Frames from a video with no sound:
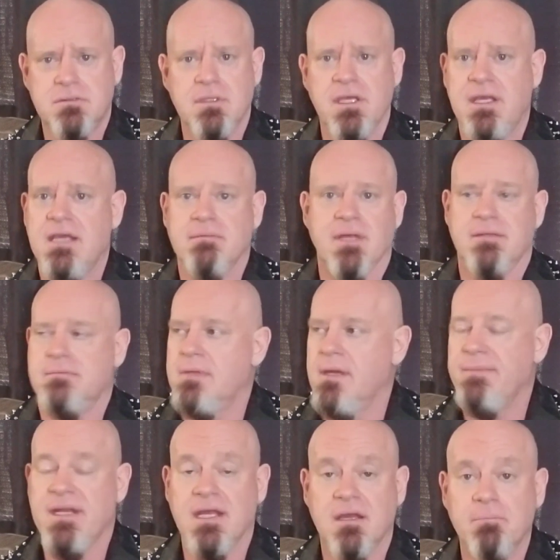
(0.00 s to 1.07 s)
He, I
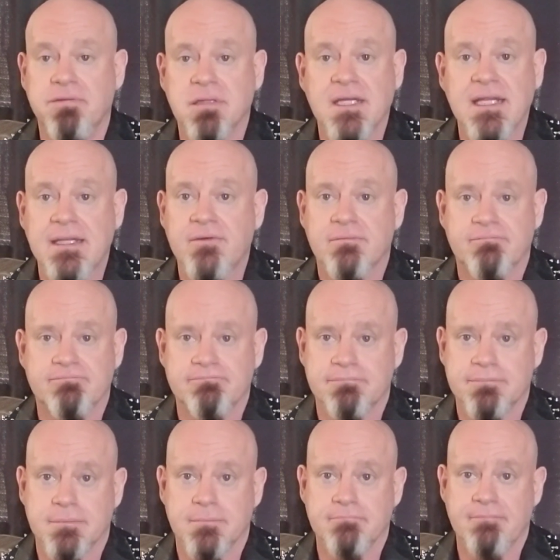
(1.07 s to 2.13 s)
mean, he completely
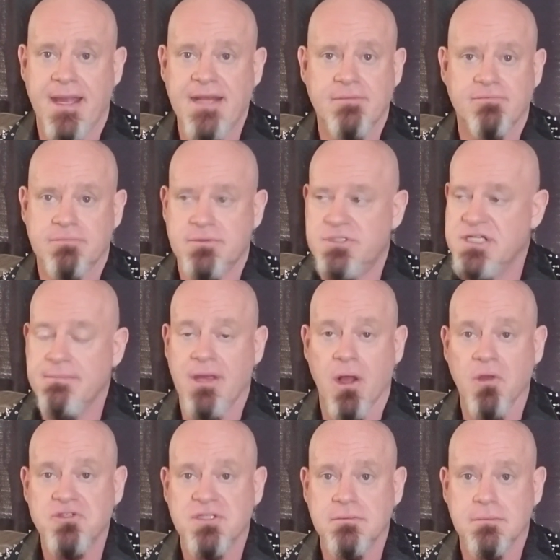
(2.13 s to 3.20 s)
made Jimmy
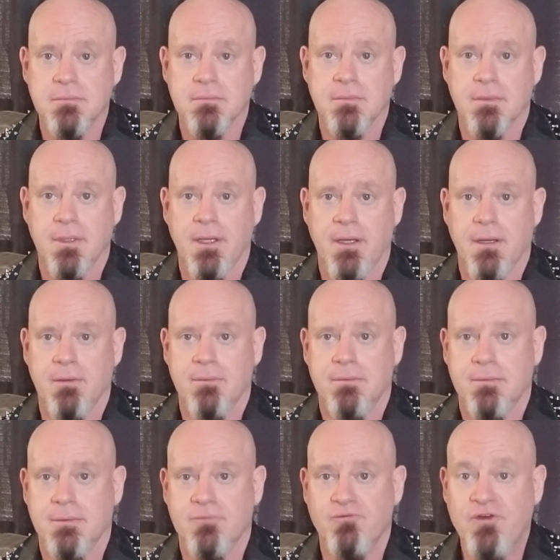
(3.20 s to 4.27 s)
Olsen, you know,
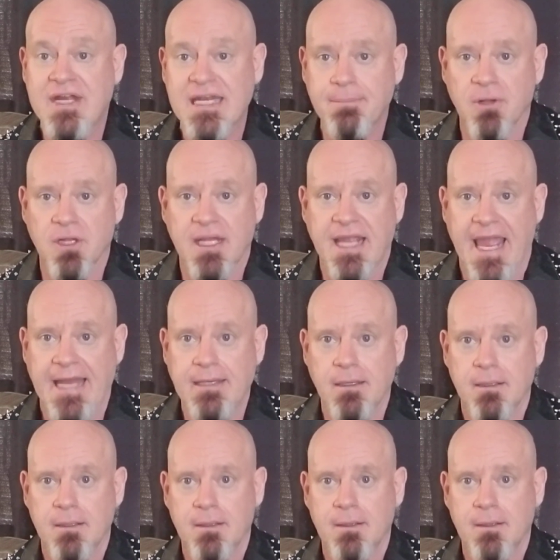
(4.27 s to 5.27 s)
readable again.